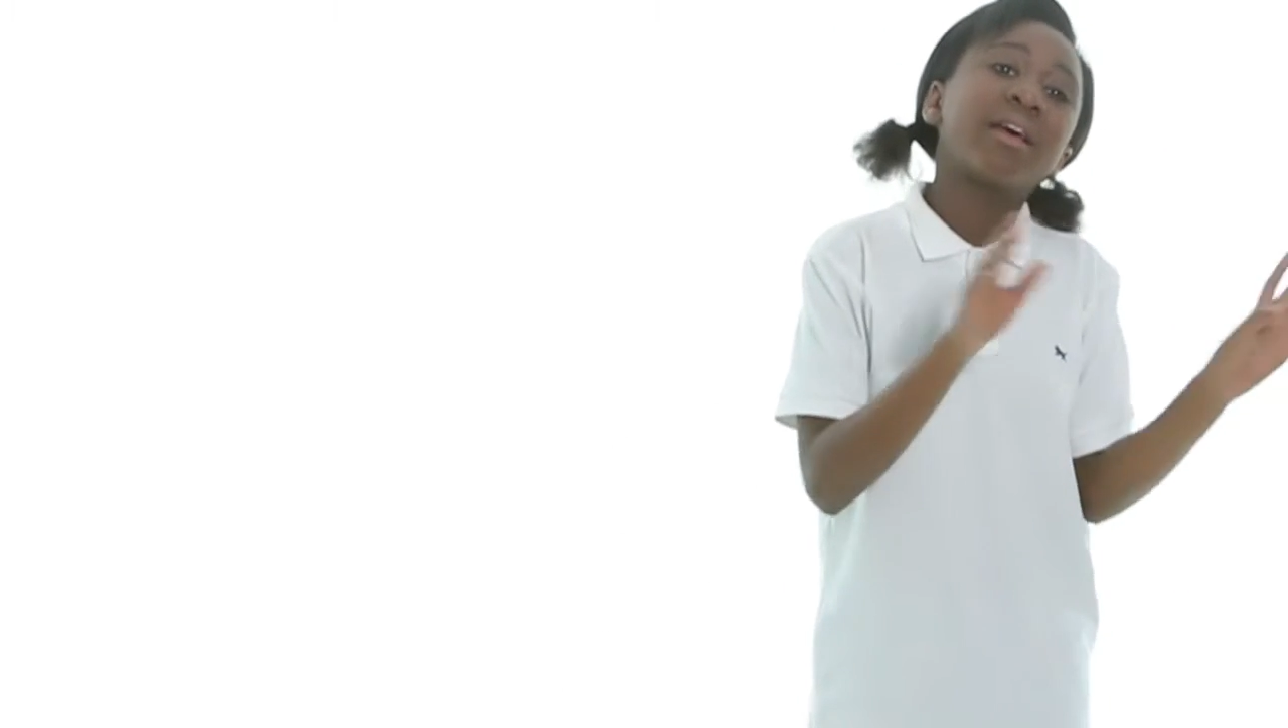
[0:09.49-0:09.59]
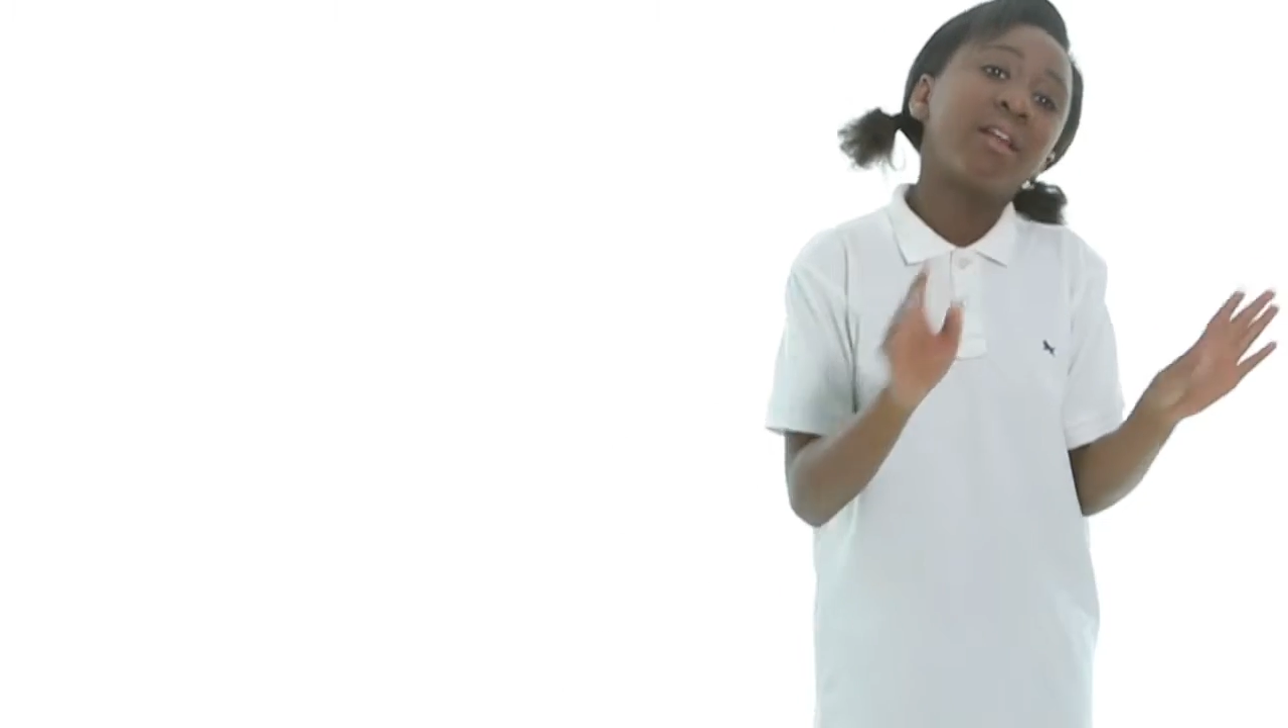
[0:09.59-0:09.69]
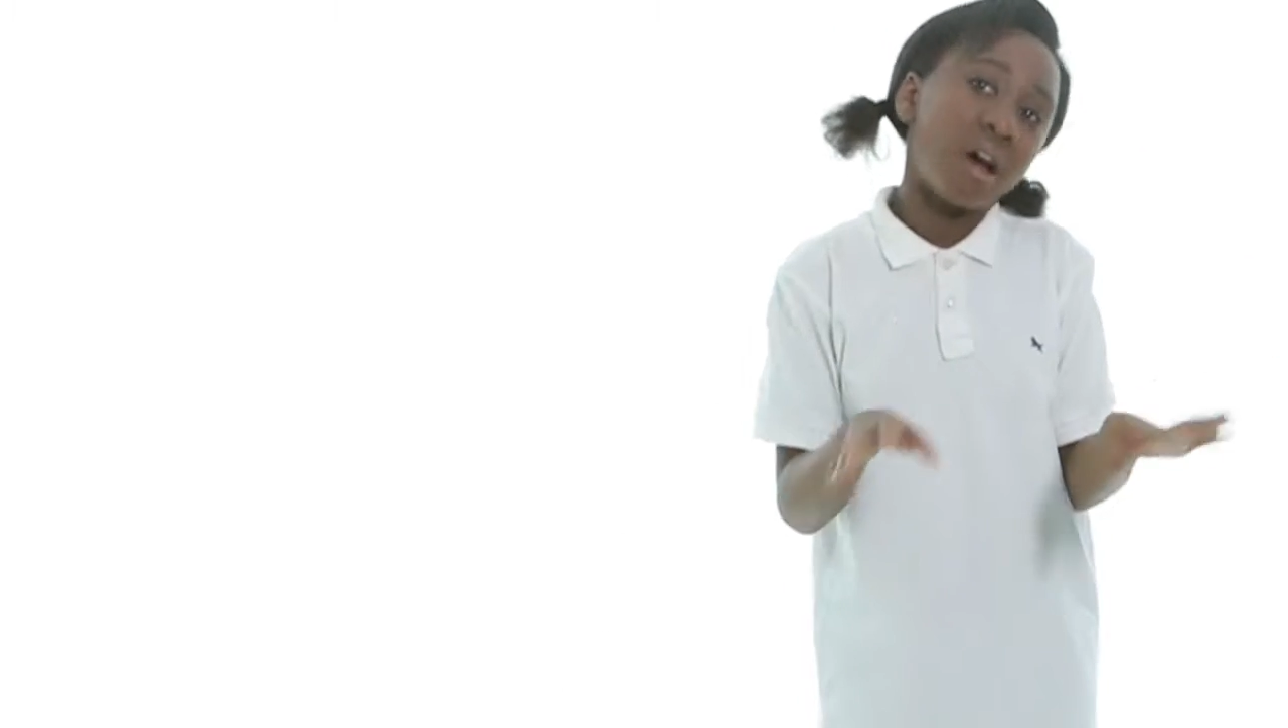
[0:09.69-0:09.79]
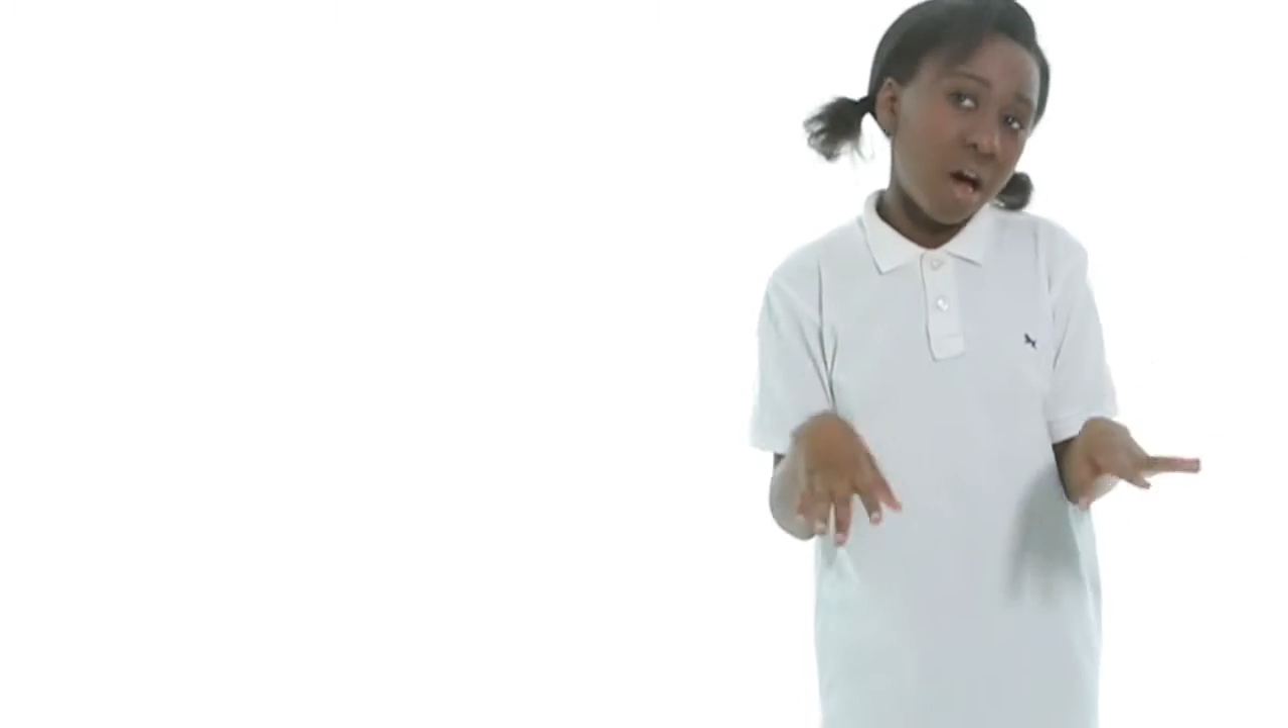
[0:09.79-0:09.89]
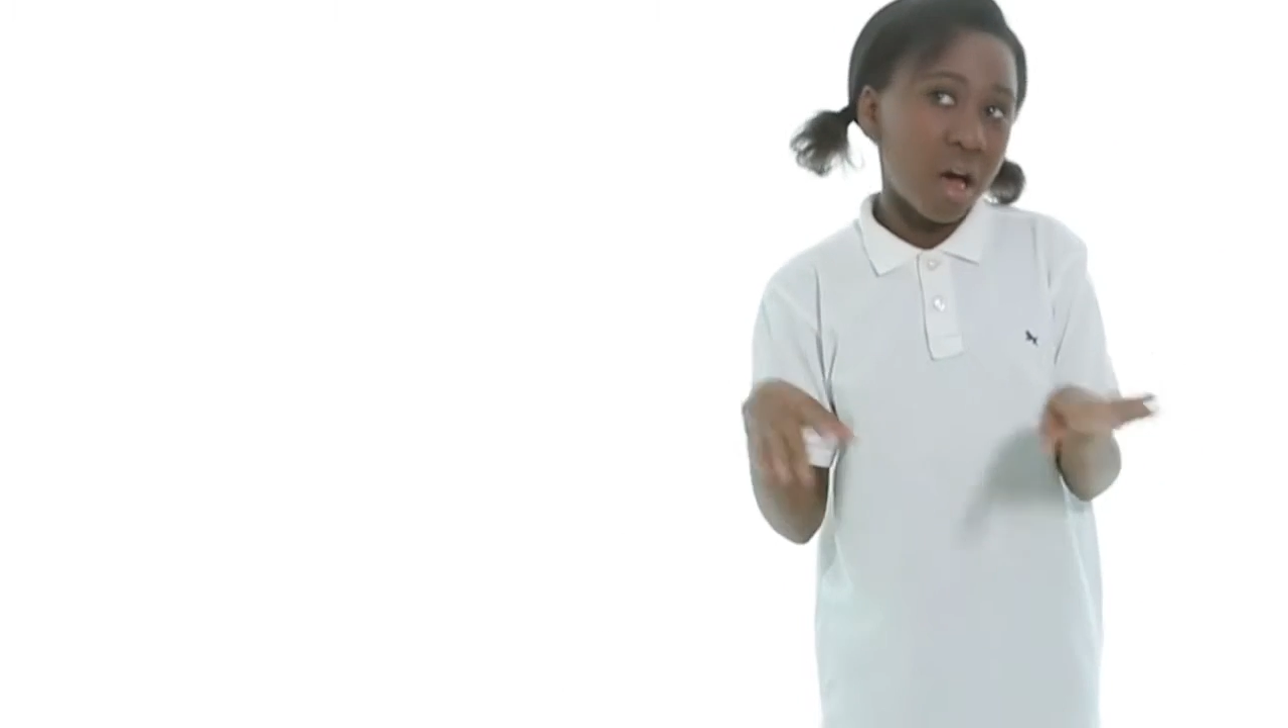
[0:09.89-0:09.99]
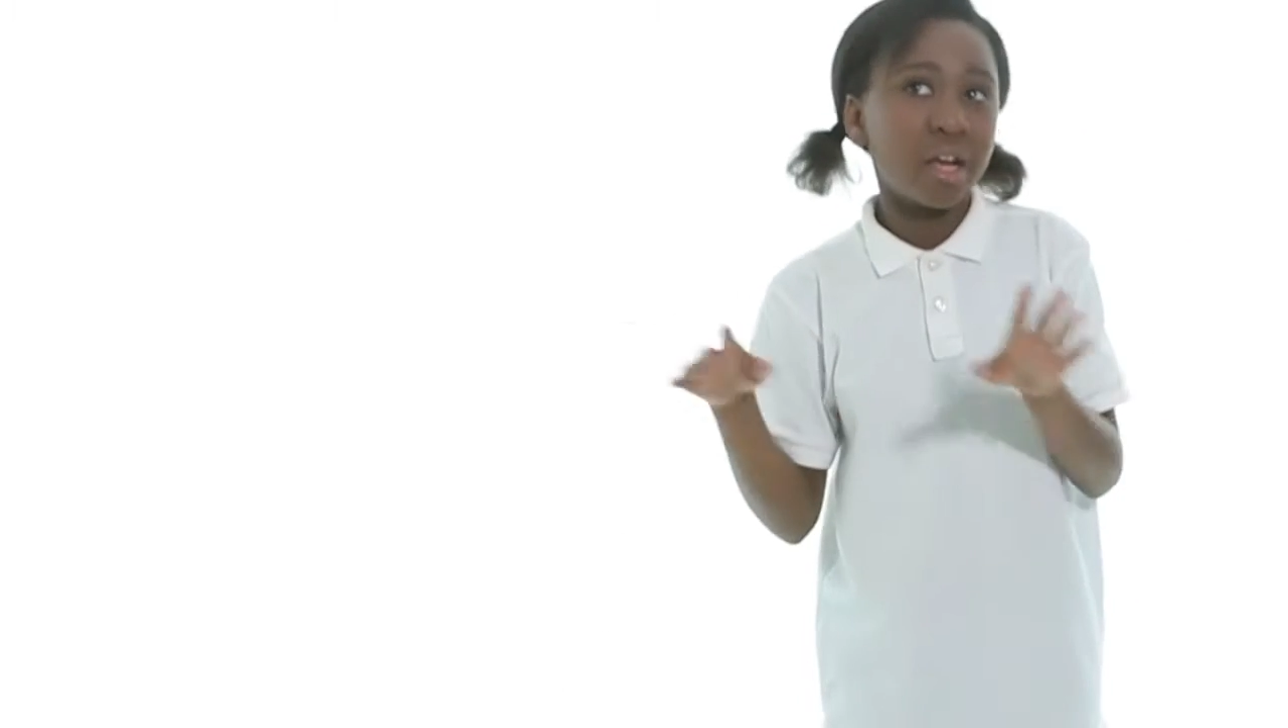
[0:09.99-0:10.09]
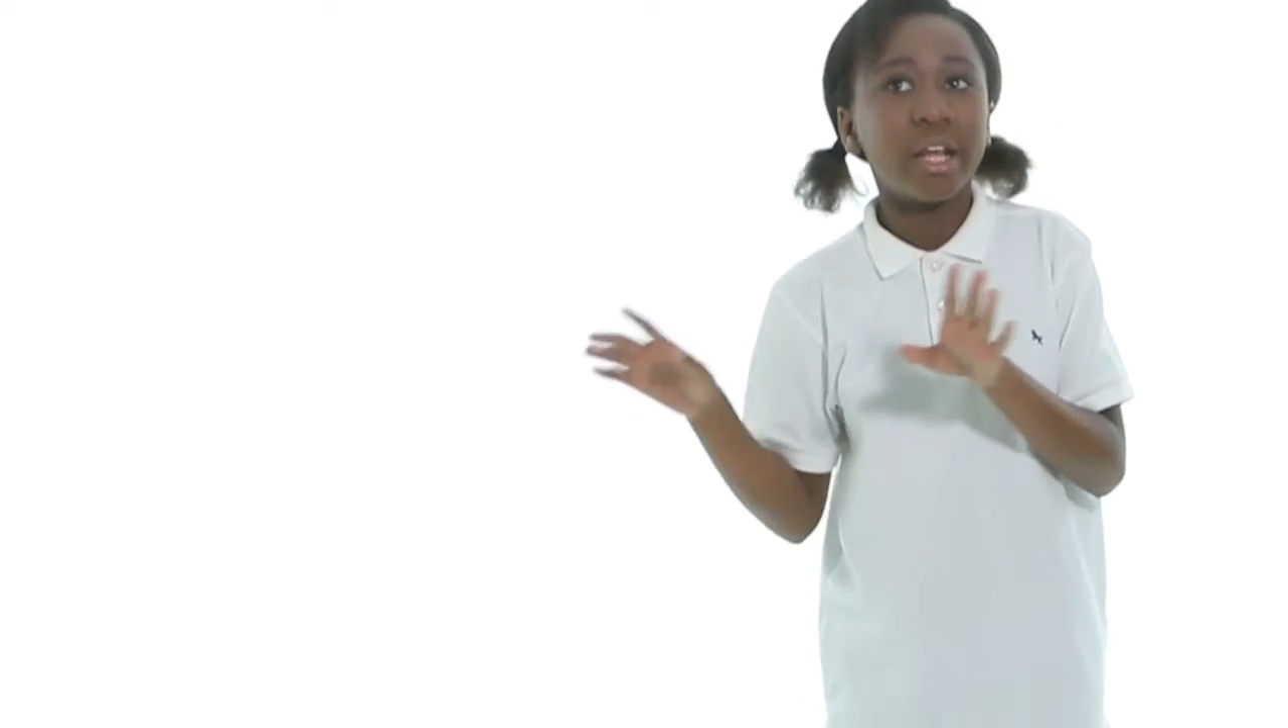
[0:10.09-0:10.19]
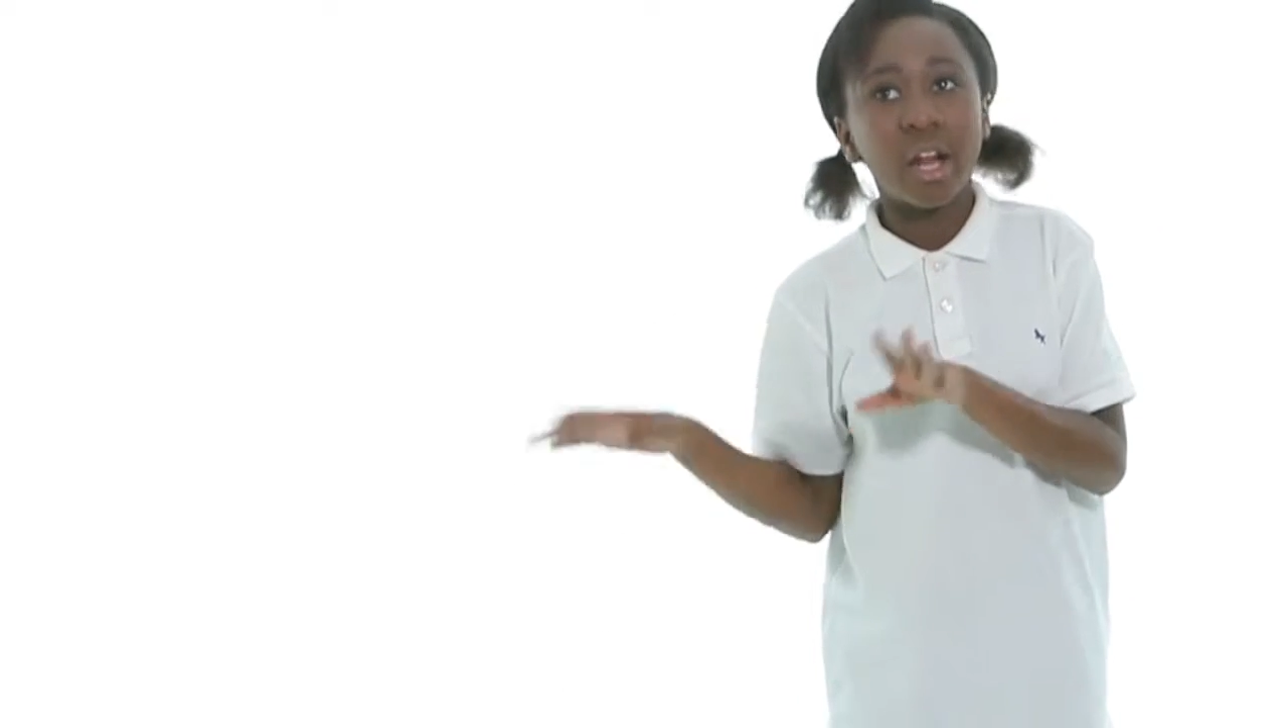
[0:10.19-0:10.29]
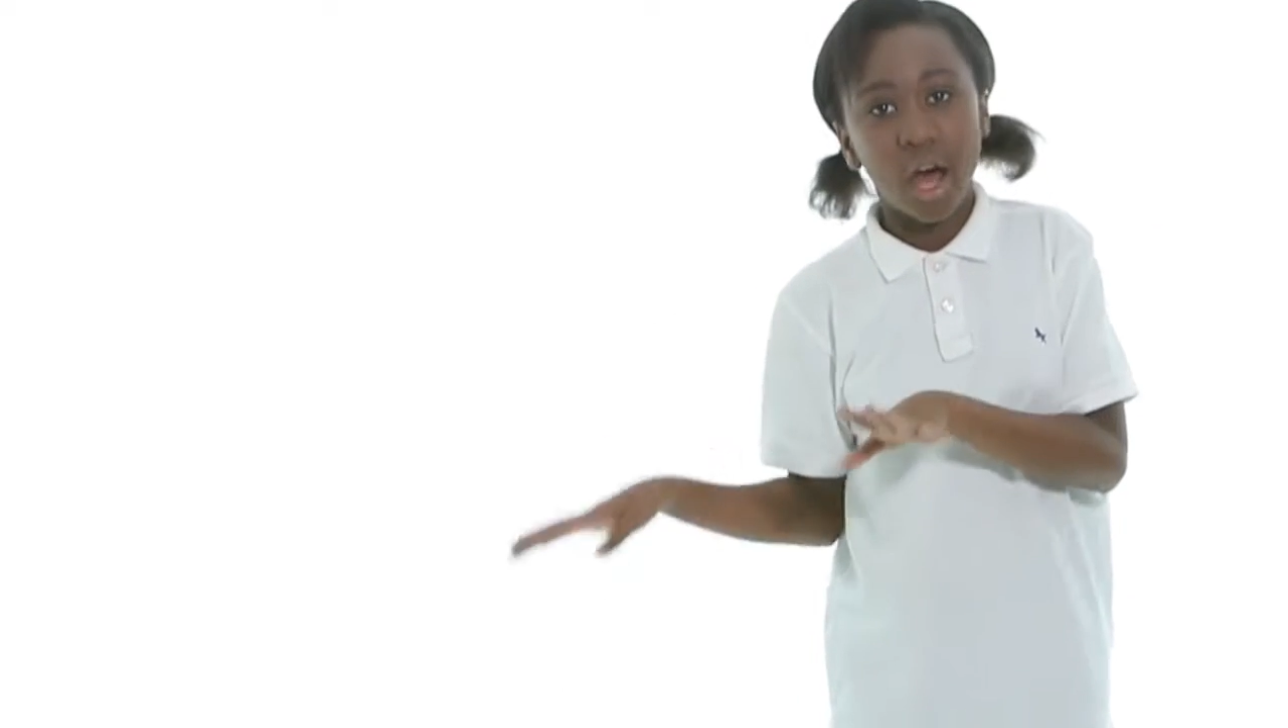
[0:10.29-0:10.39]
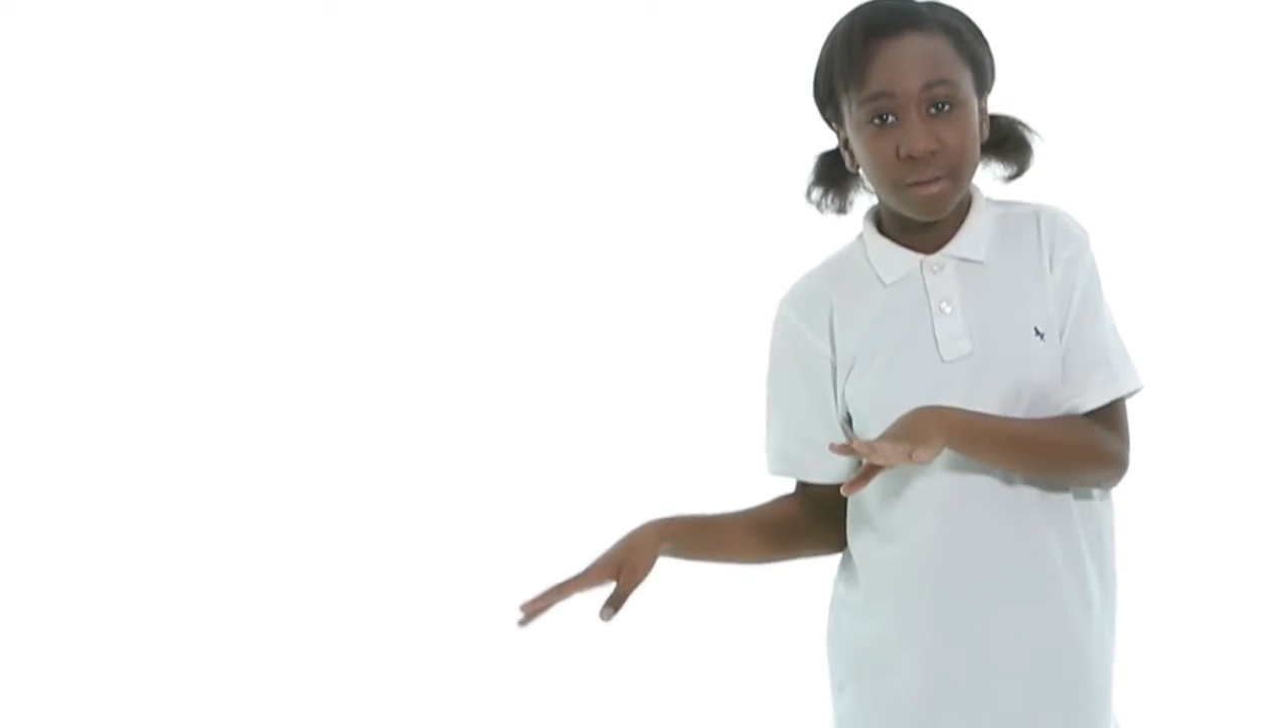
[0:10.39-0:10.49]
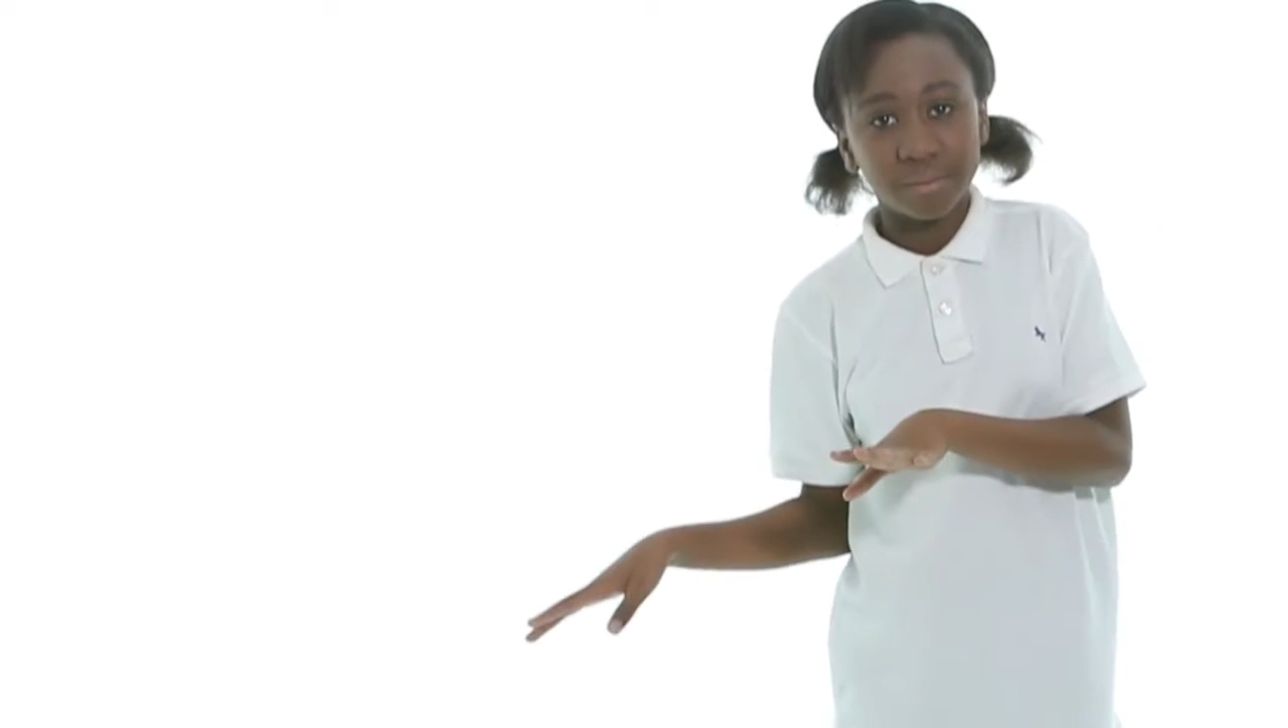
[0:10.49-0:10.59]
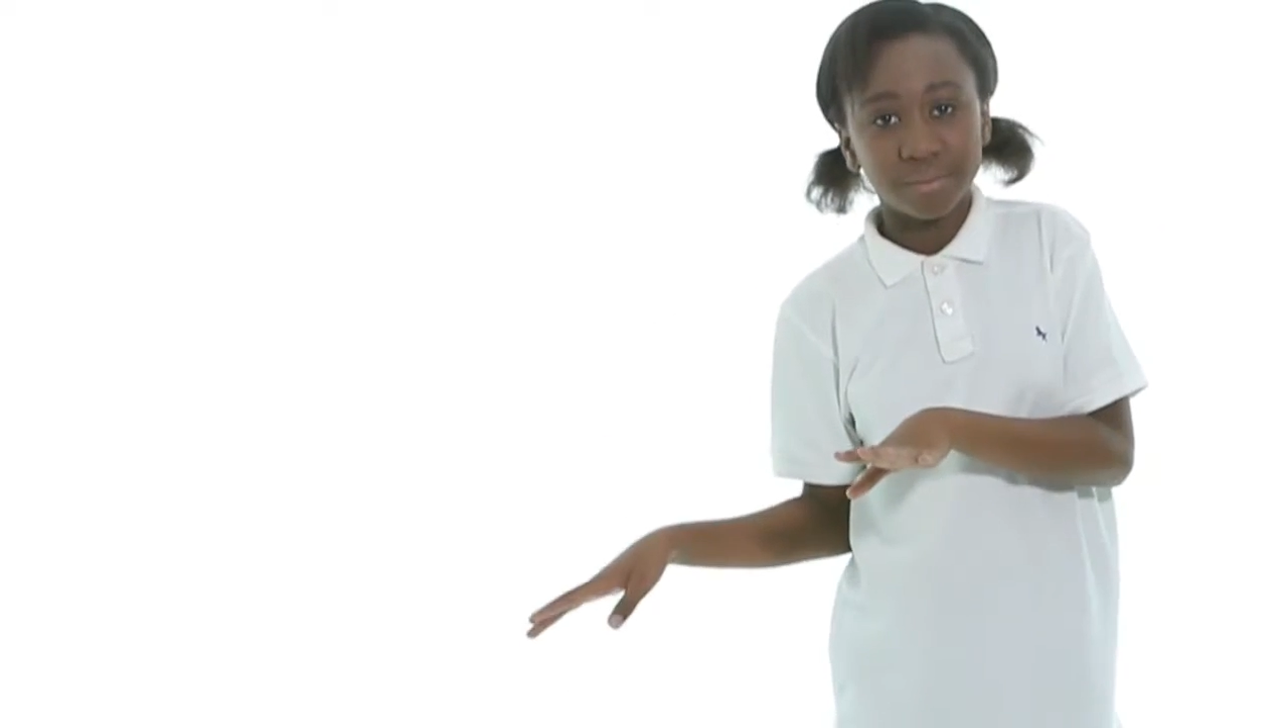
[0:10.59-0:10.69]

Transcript: and on and on.